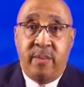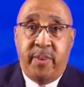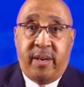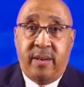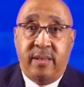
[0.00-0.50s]

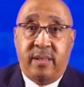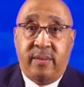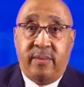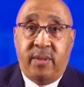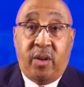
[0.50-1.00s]
because
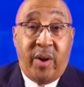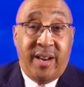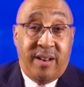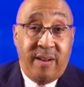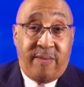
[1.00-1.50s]
of the
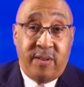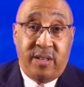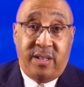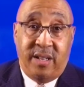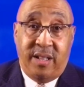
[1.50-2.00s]
great
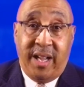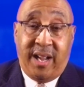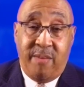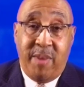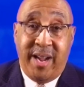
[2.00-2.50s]
difference they
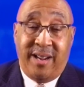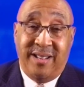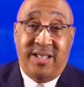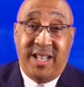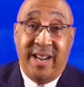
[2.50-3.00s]
can make
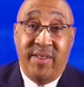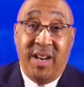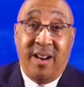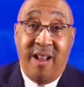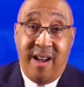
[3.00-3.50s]
in
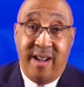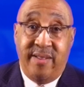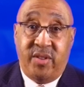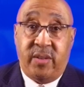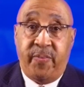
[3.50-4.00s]
saving
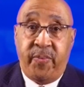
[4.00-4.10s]
lives.